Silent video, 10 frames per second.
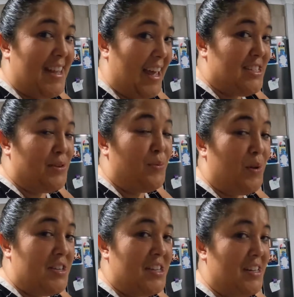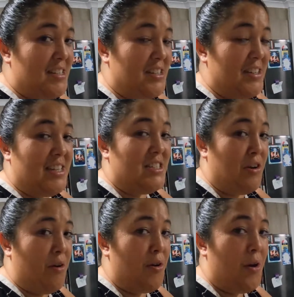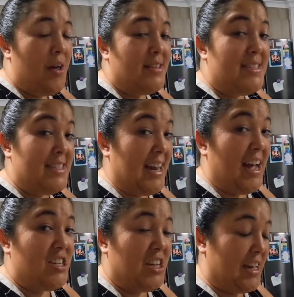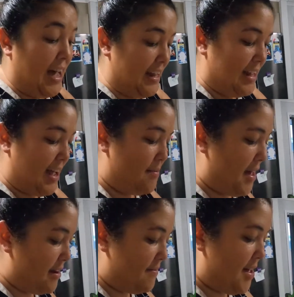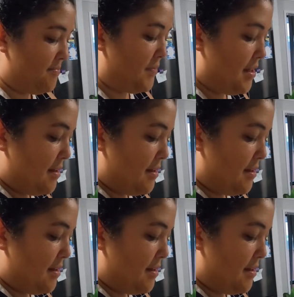say to wash it until there's no starchy color come out of it,